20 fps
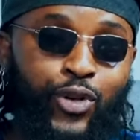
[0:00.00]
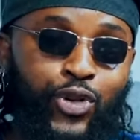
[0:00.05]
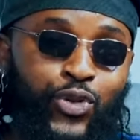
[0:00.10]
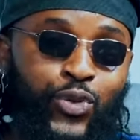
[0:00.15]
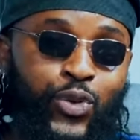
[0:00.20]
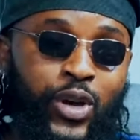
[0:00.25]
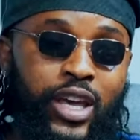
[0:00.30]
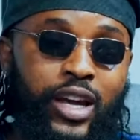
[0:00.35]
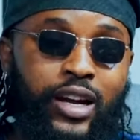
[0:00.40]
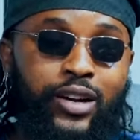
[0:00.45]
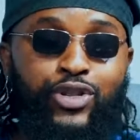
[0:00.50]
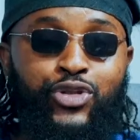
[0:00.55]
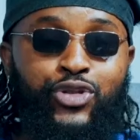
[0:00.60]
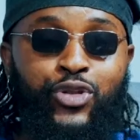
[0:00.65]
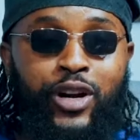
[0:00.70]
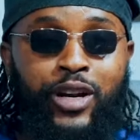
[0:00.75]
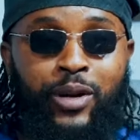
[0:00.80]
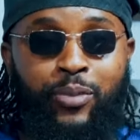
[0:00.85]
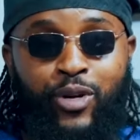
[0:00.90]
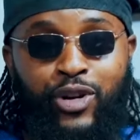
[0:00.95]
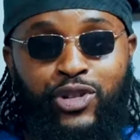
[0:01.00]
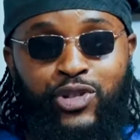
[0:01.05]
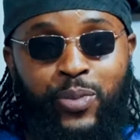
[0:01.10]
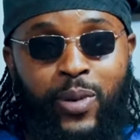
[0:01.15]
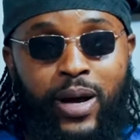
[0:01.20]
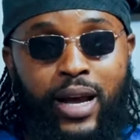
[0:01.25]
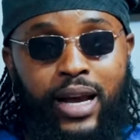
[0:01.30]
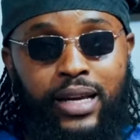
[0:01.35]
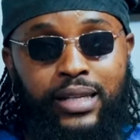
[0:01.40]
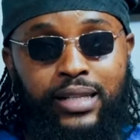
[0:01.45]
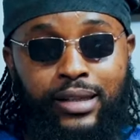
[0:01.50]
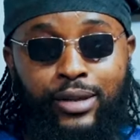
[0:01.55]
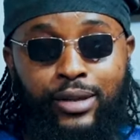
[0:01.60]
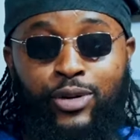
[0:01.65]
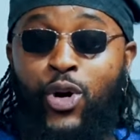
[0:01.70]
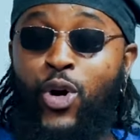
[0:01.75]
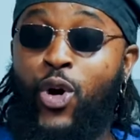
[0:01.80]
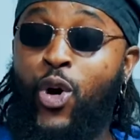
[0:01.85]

you here on Trending, brought to you by Airtel.